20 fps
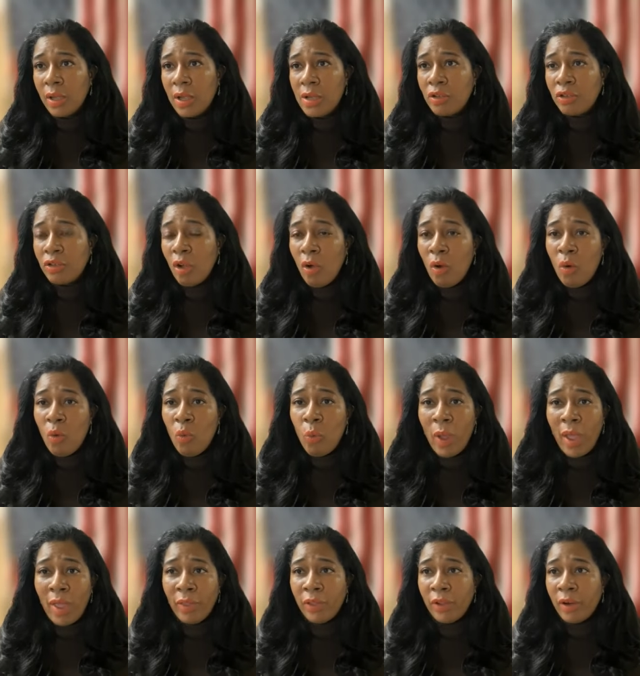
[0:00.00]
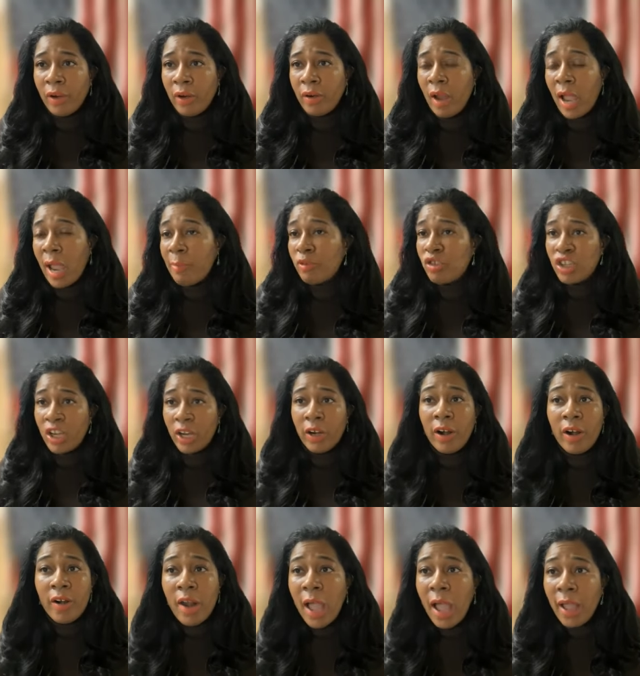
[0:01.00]
So whether I'm
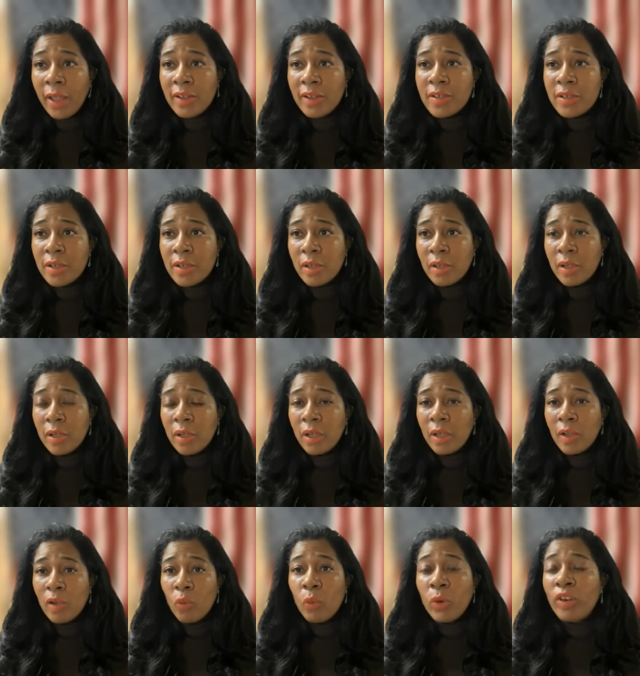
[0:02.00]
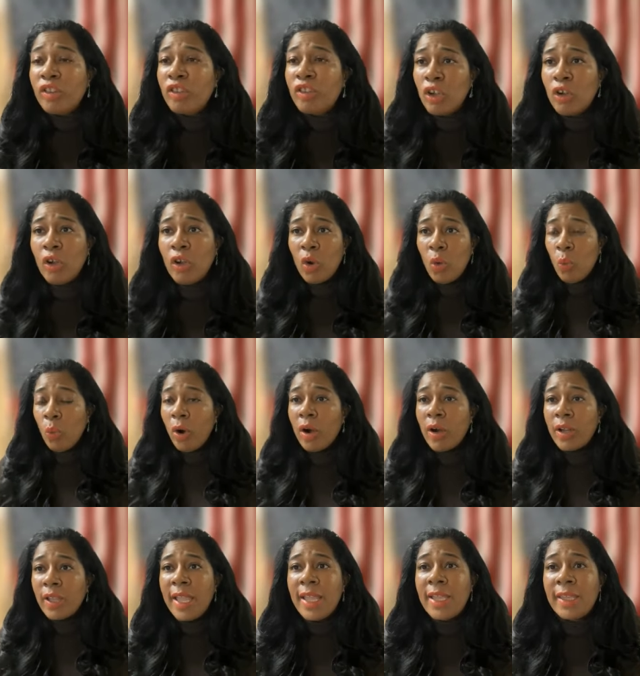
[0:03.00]
chair or not, we're still going to
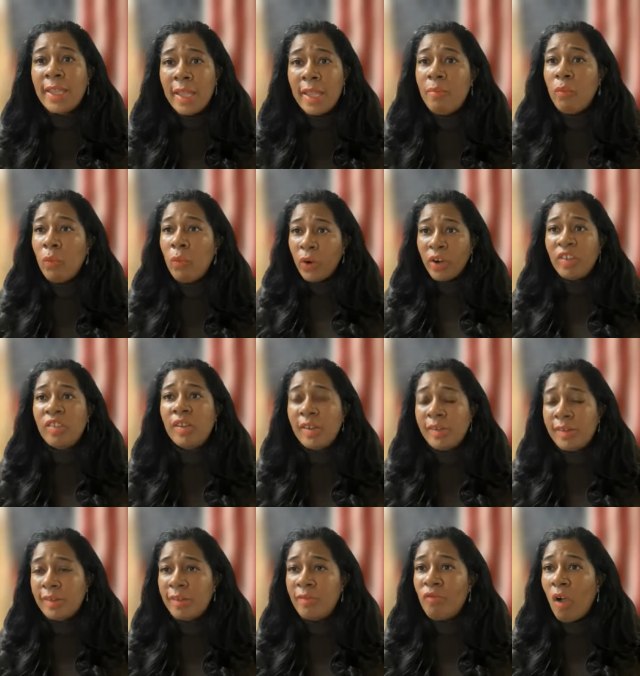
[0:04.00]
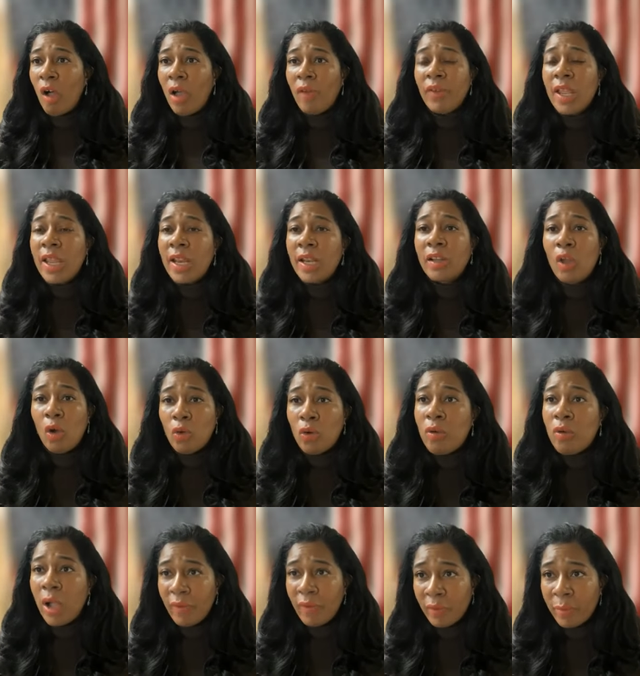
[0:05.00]
work and get more citizens involved in
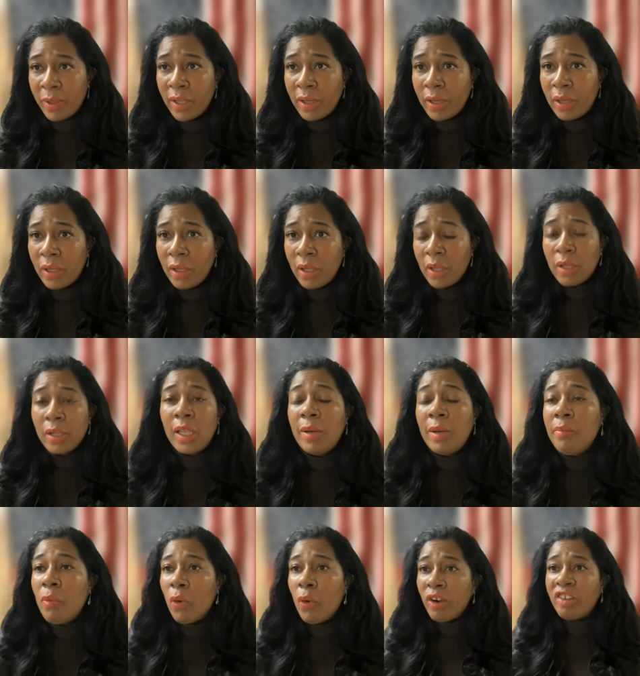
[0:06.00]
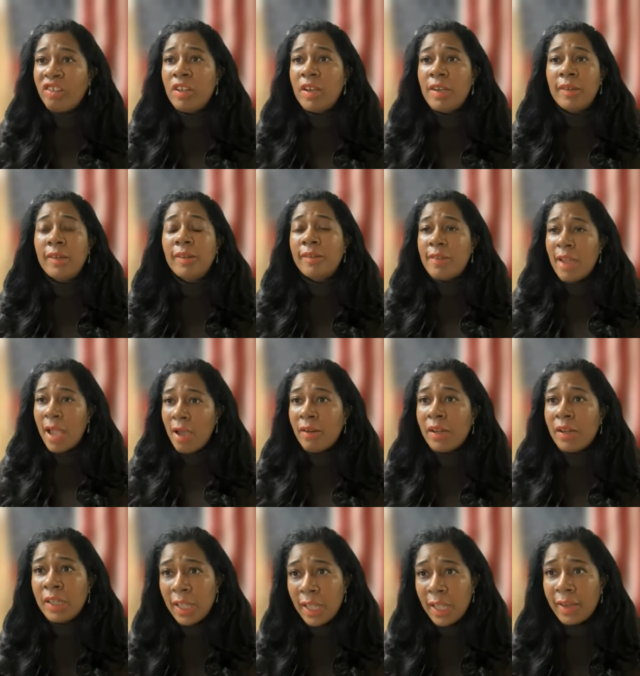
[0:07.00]
local government. Getting more citizens down
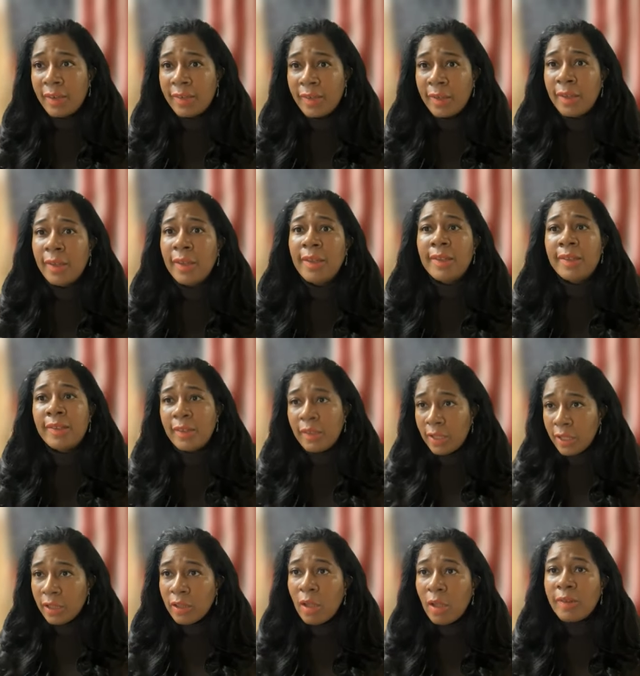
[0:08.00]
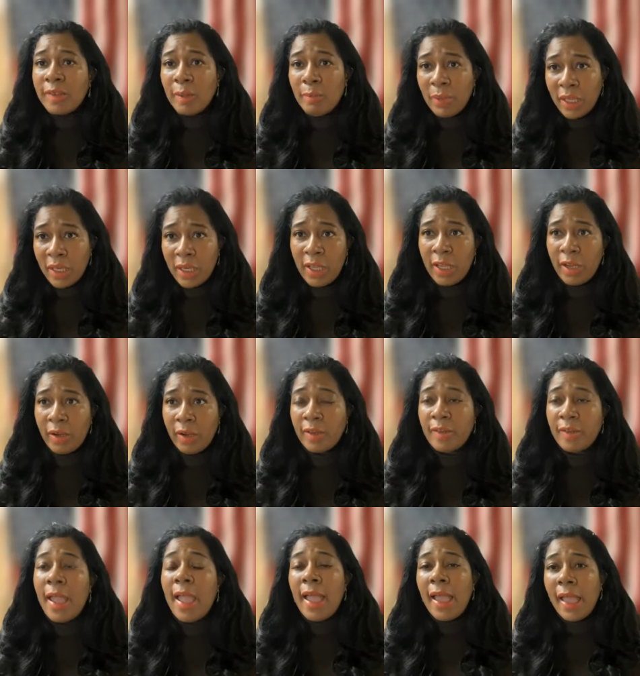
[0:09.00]
in Lansing, sitting in those committee
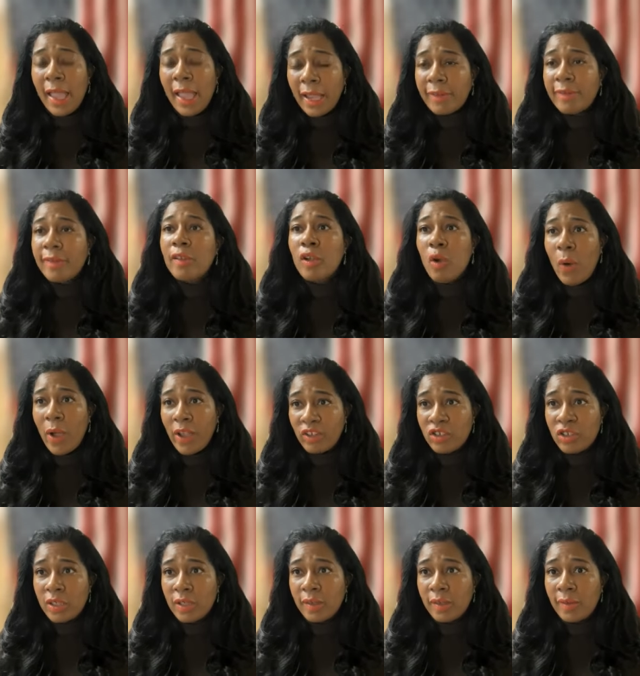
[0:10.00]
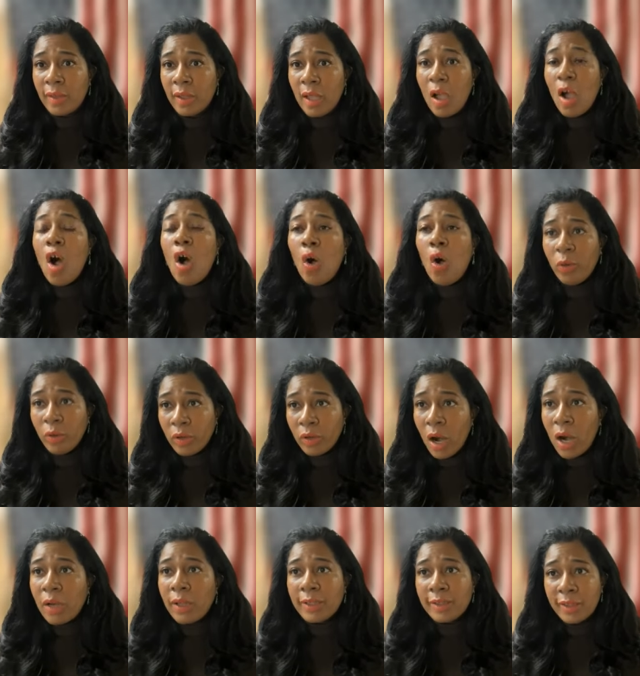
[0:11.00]
hearings, asking questions, holding
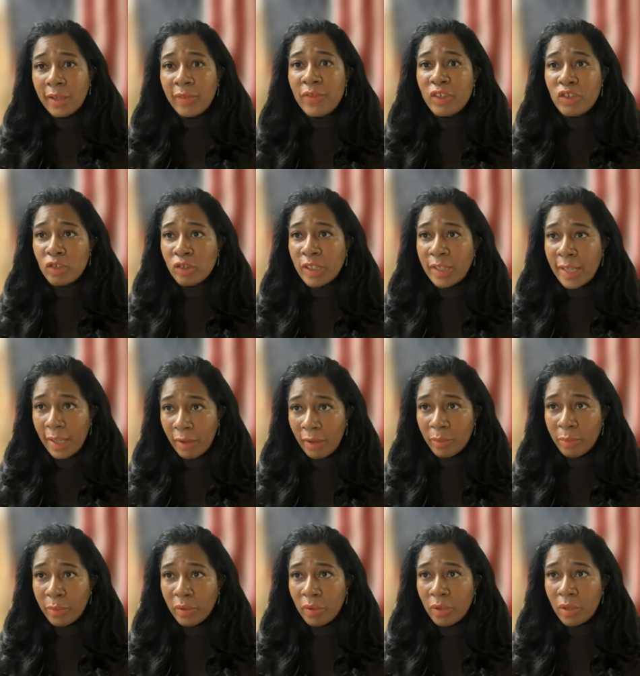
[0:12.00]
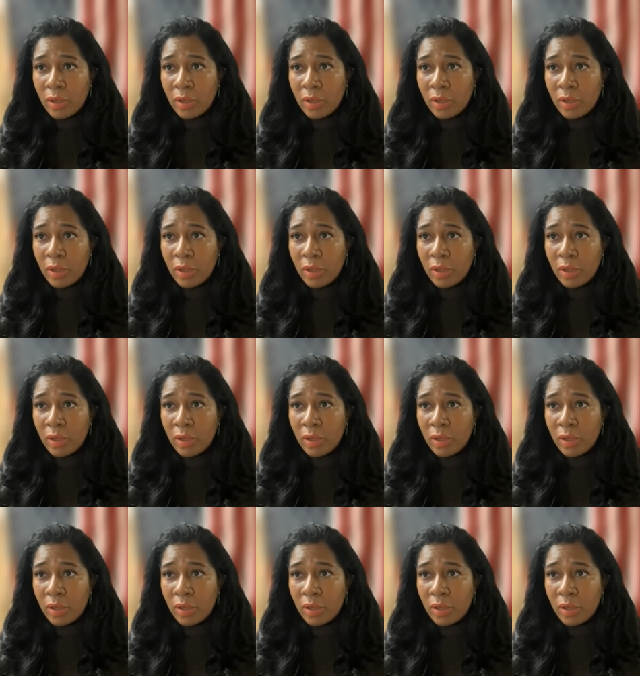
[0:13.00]
our elected officials accountable.